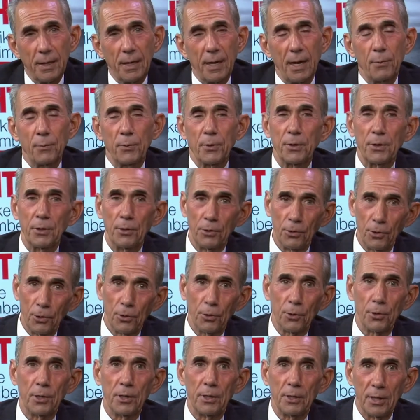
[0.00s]
and we're going to
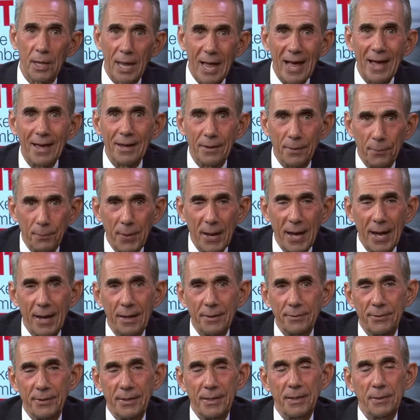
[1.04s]
learn a lot
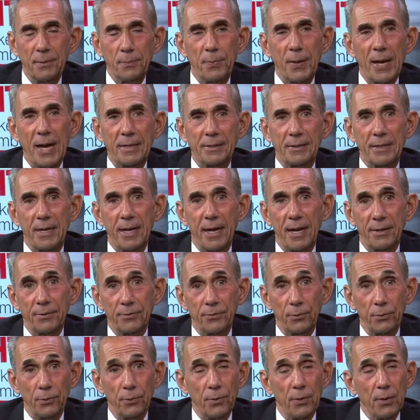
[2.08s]
about the impact it has
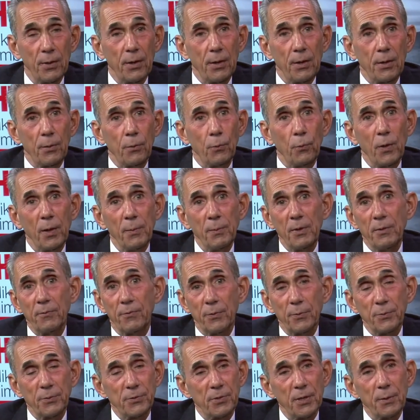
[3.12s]
on women
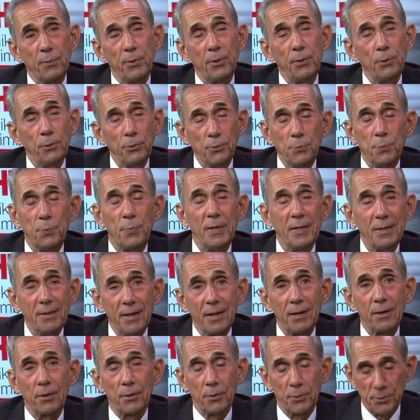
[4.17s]
from someone who's been
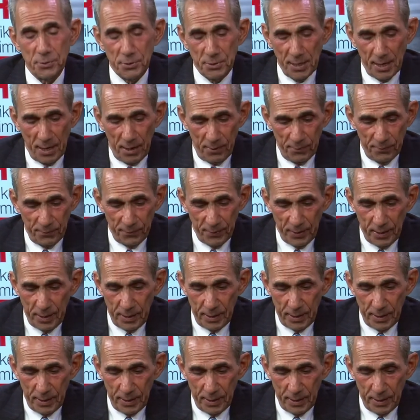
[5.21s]
there herself.